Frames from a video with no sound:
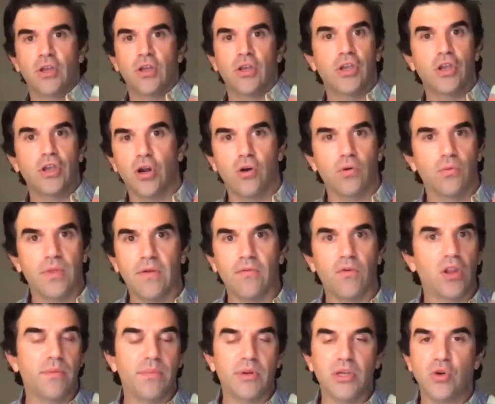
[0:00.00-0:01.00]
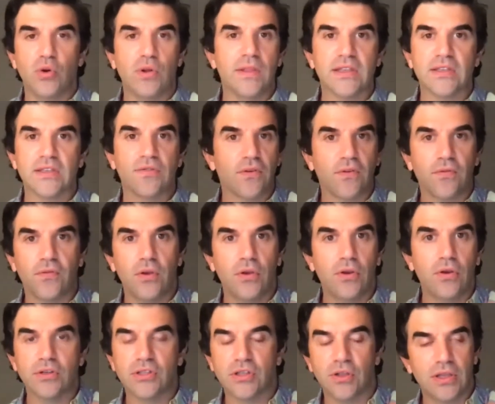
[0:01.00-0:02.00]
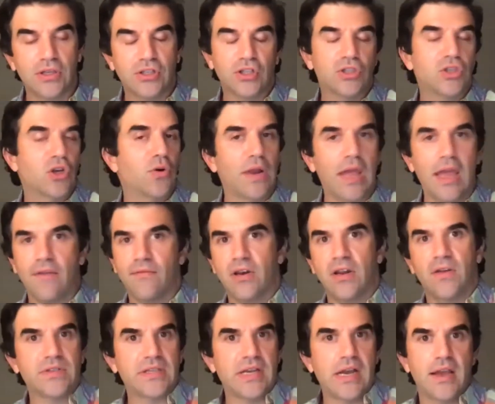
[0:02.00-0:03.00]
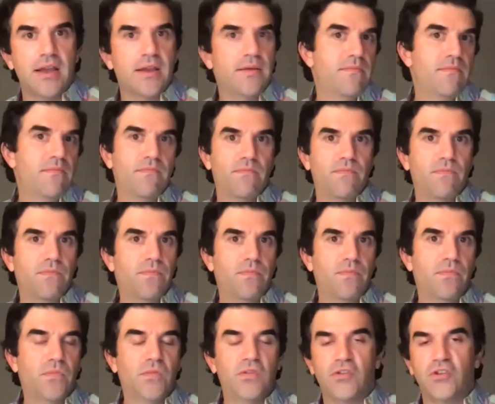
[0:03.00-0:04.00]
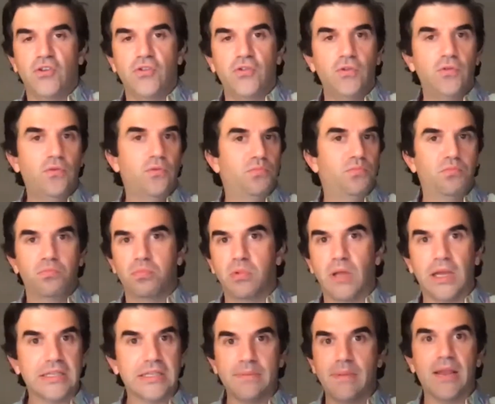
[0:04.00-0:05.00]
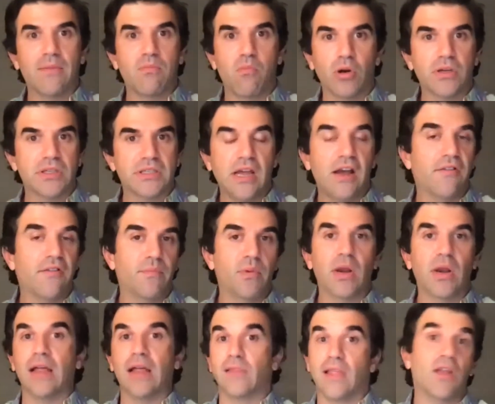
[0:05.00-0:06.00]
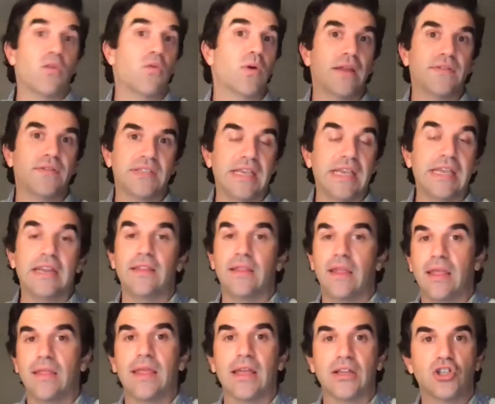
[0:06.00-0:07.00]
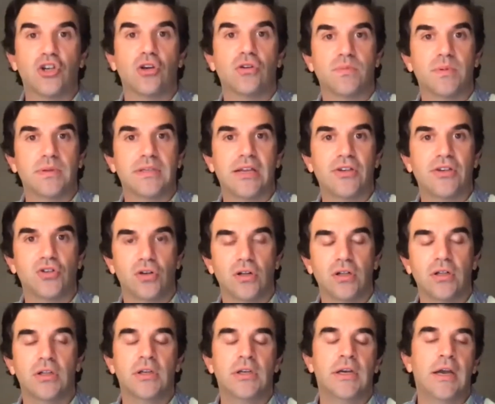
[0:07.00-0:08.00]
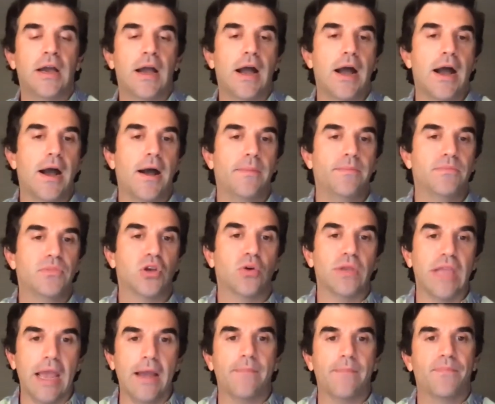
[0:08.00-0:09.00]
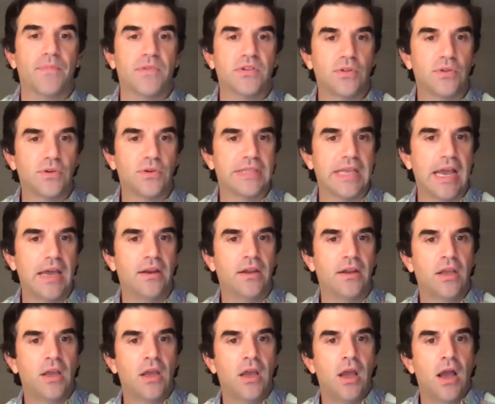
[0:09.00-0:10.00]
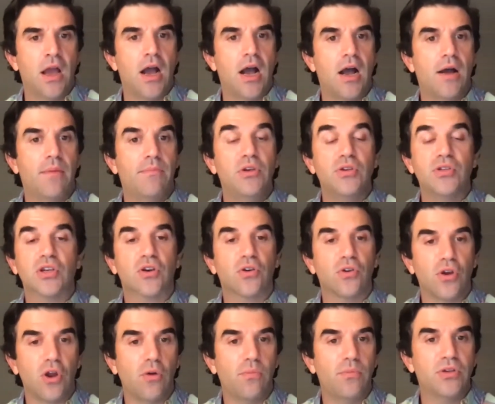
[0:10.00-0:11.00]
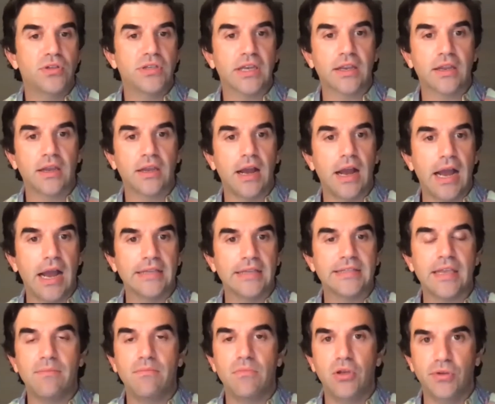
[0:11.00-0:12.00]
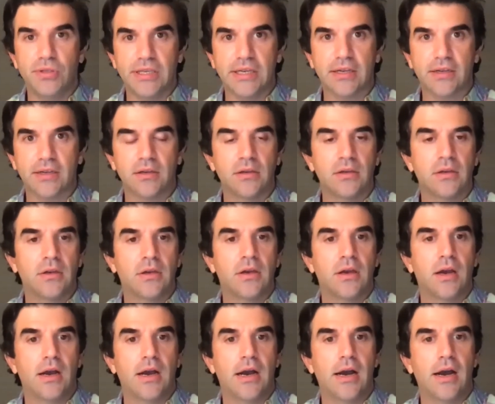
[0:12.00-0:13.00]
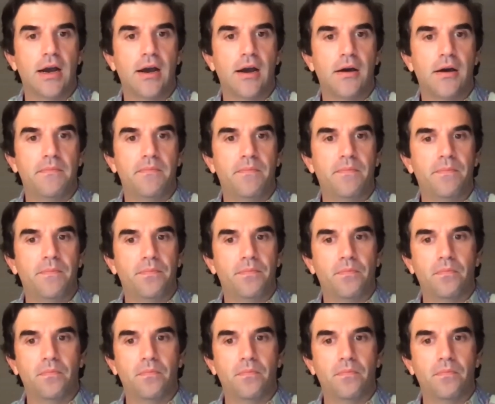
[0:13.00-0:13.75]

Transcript: you know, they've only been doing this for a few years, so they just don't have enough time to like to make more stuff. But I like what I've seen, and that, that shows potential. Um, so yeah, so there's that. Uh, music or no music, I say music. Um,